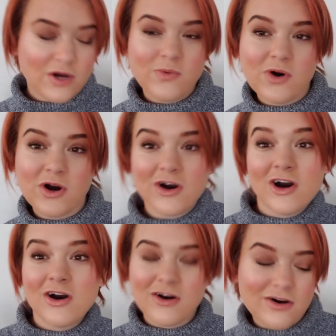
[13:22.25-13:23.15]

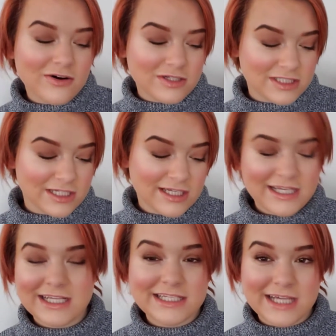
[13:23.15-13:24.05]
whoas
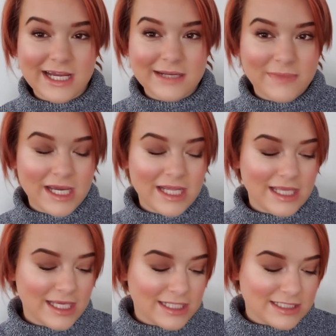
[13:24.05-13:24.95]
in Dynamite
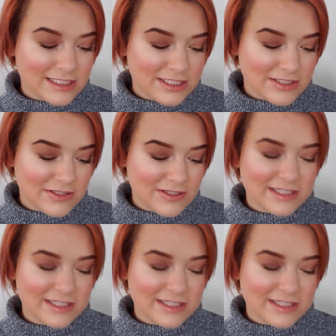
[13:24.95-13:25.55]
he gets into.